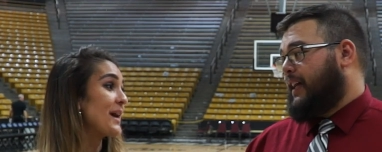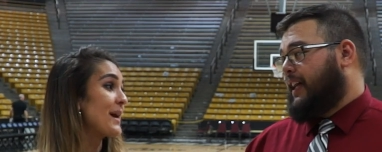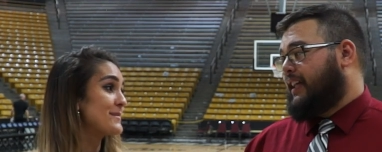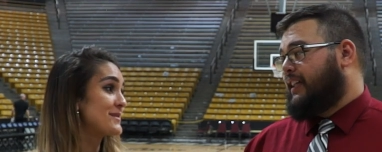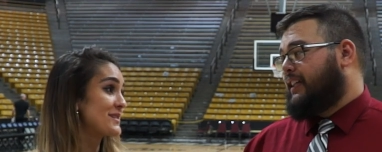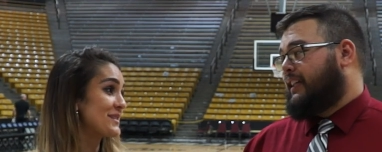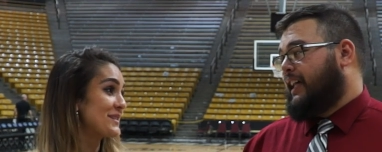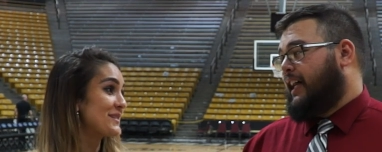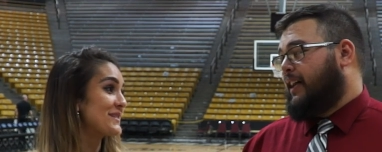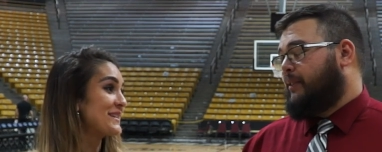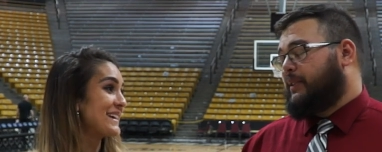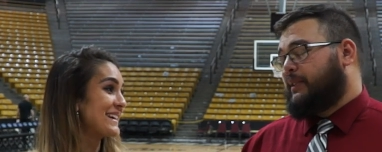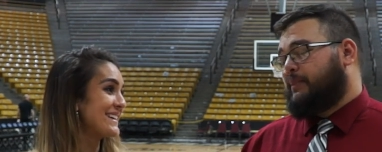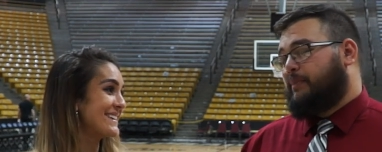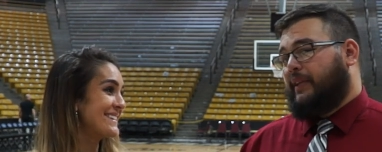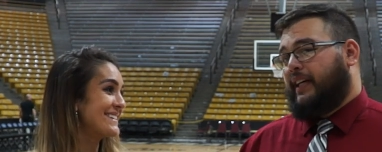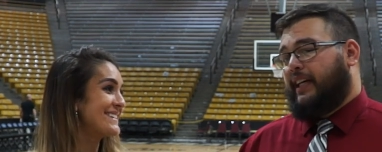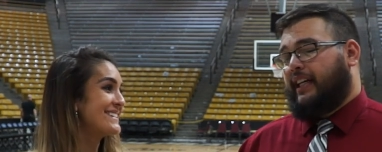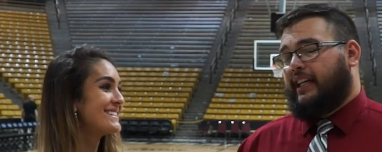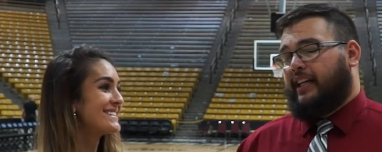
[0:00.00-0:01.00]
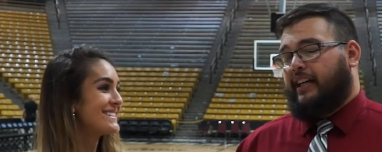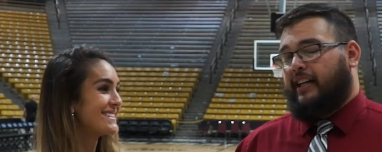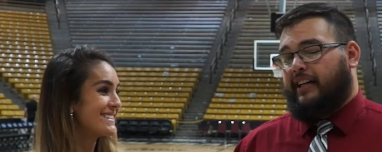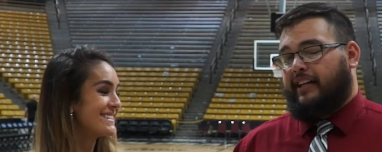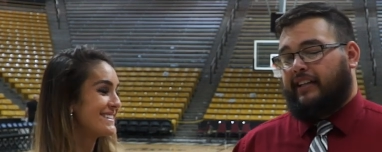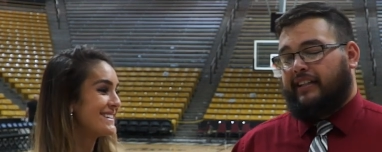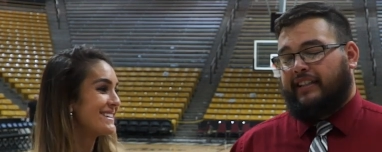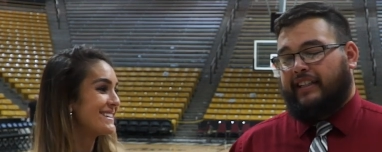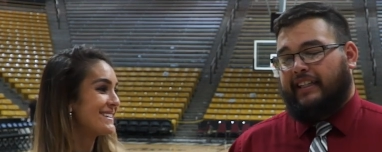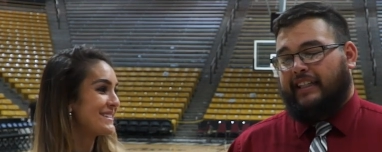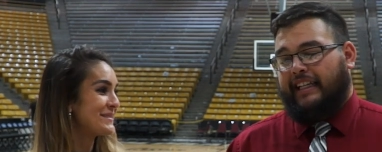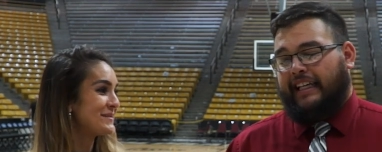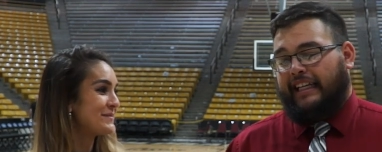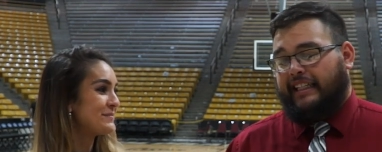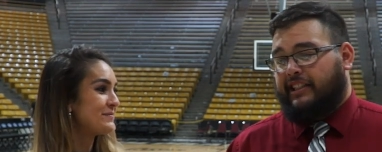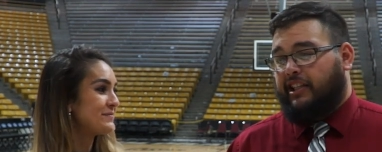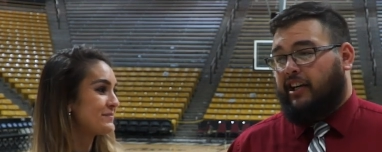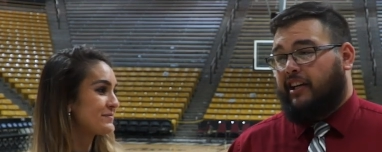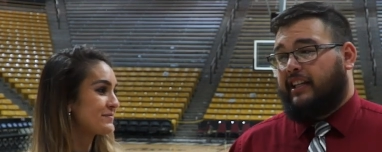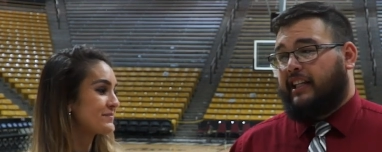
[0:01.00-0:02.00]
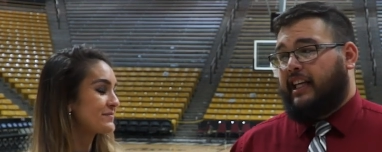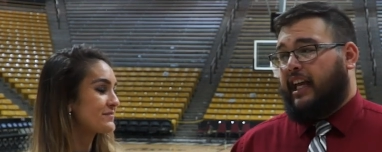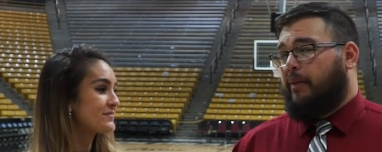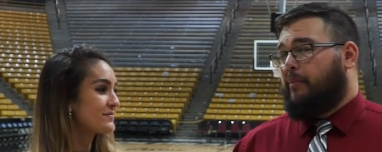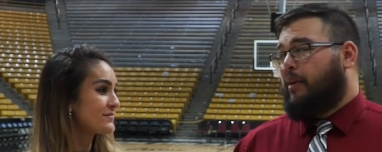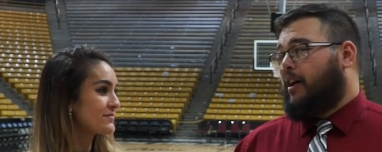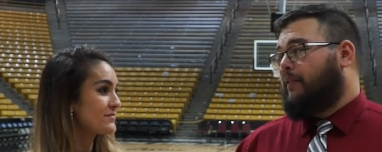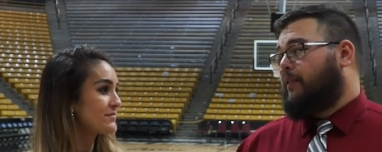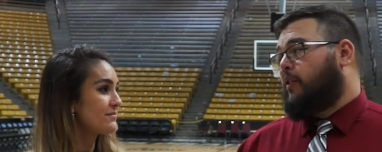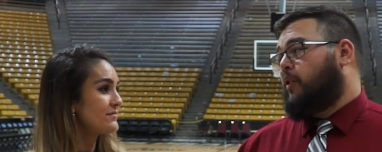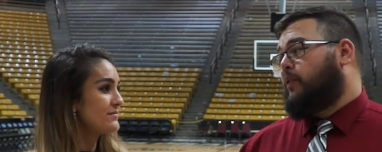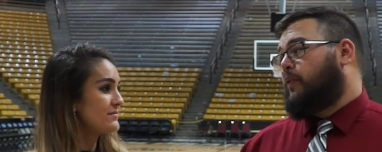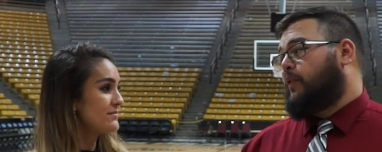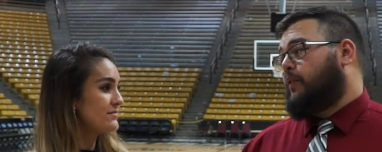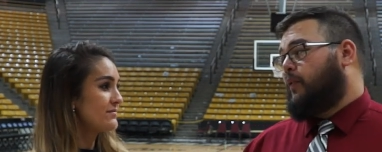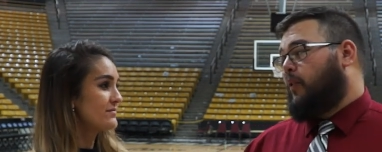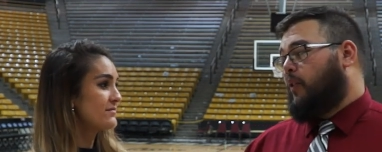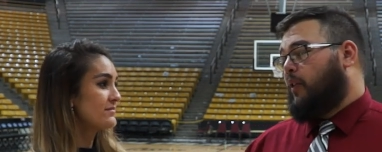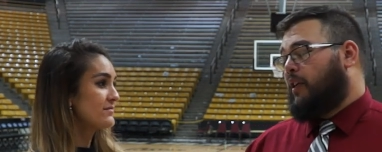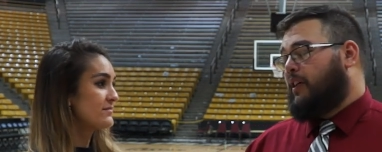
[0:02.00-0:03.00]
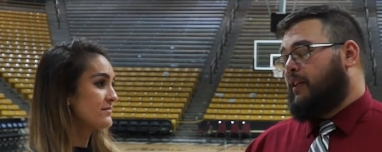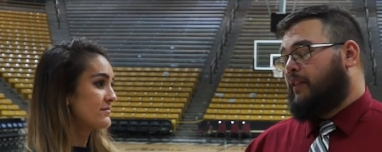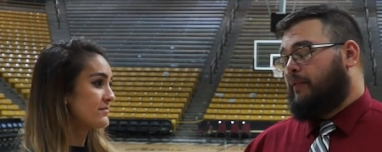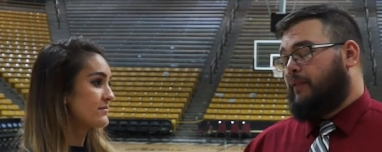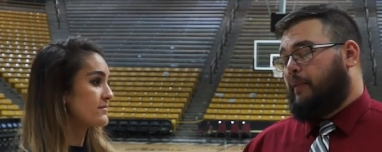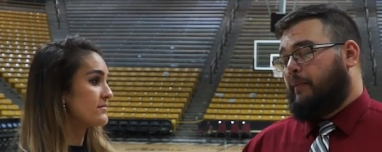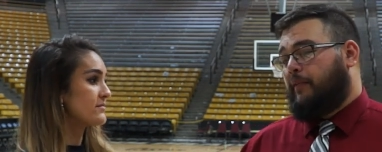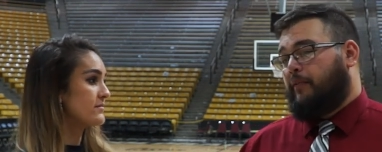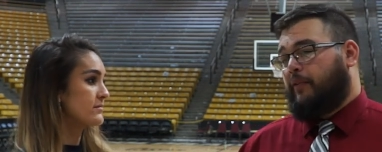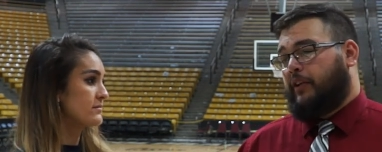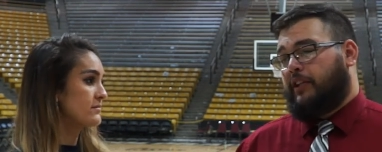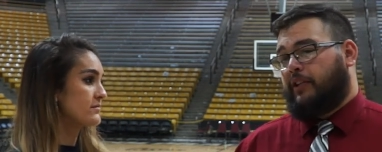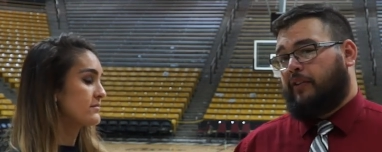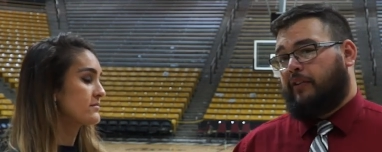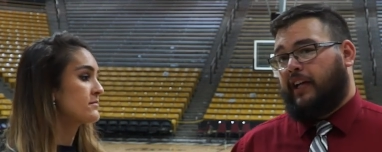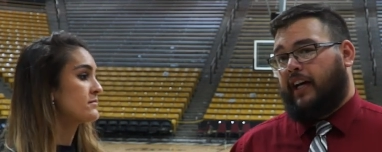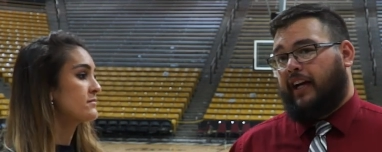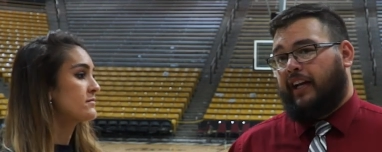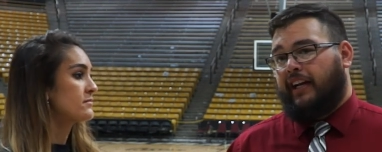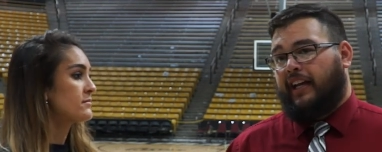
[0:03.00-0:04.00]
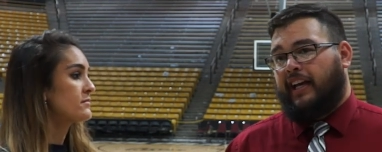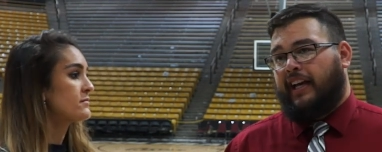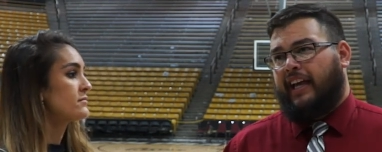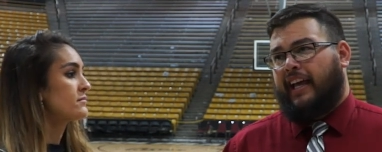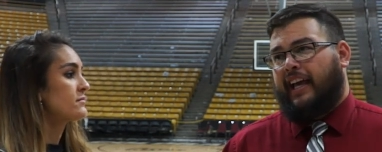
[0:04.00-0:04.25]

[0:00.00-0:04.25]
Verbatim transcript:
Speaker 1: absolutely. That was big. Uh, he started the game off 0 for 4 from mm-hmm. the free throw line.